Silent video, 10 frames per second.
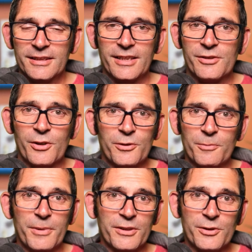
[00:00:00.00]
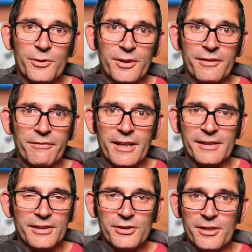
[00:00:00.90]
it's no good being stuck in the
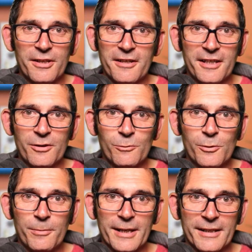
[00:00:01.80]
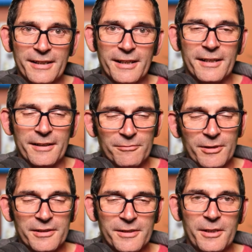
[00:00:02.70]
van, because you know they ain't going to walk back and get it.
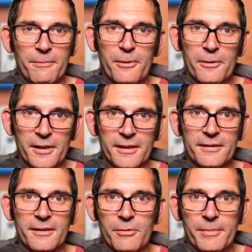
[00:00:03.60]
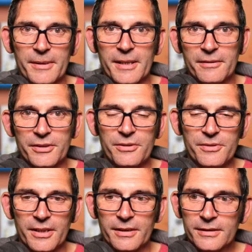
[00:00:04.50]
Where it's in a pocket, they'll whip it out,
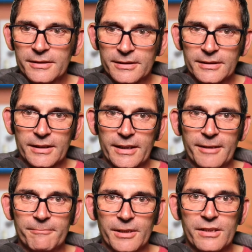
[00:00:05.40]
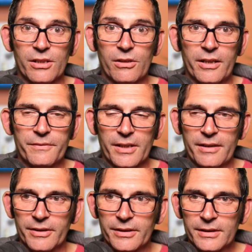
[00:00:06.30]
use it. It's a
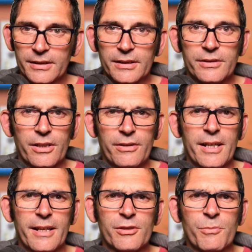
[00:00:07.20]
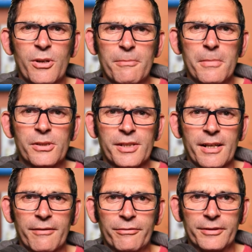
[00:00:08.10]
lifesaver. So yeah, that's my
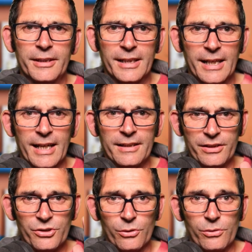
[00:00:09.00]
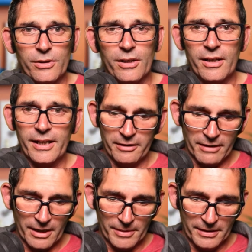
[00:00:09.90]
must-have handy tool that I
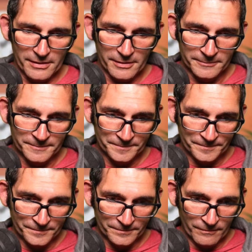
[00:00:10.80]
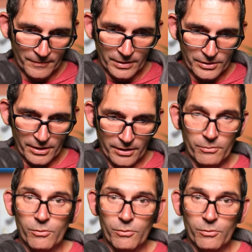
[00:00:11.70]
recommend. So